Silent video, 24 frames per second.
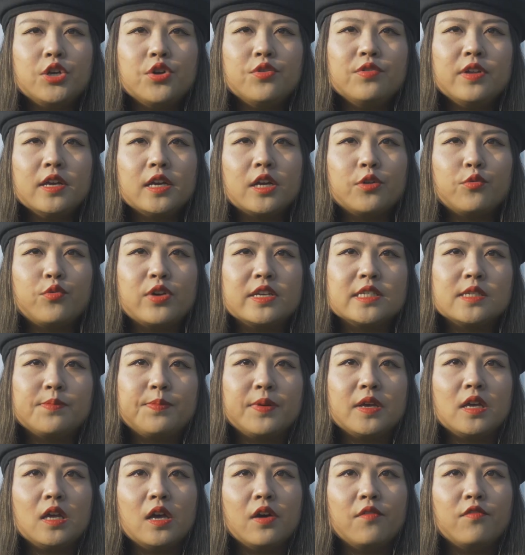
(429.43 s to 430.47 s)
unique
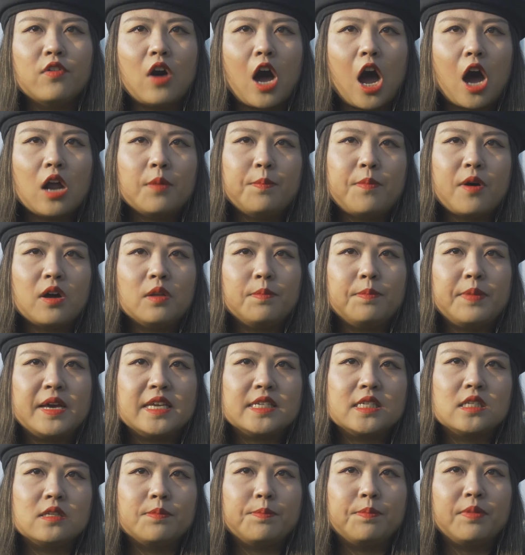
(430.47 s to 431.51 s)
recipe of hot pot-based